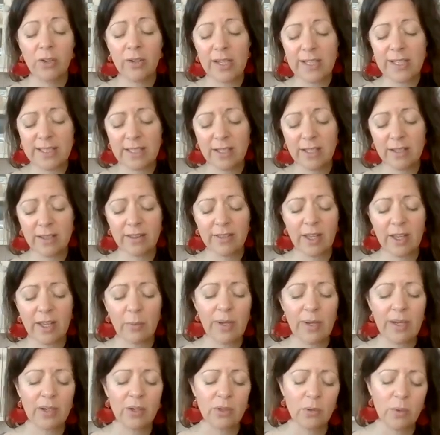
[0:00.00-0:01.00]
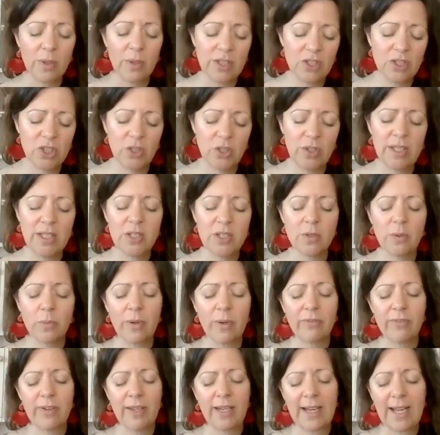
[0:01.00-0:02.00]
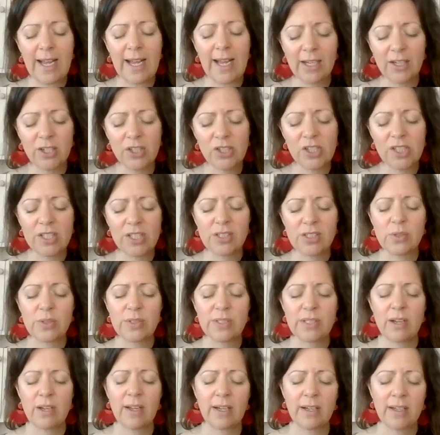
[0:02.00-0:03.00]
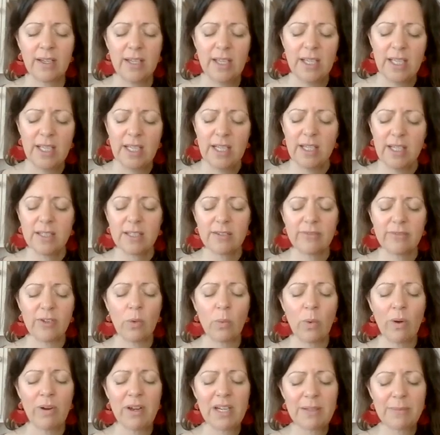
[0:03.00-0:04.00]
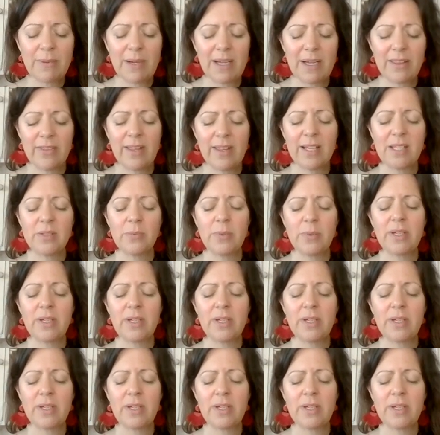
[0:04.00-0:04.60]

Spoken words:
That's another thing we can always tune into if we're feeling anxious or starting to feel worried about things.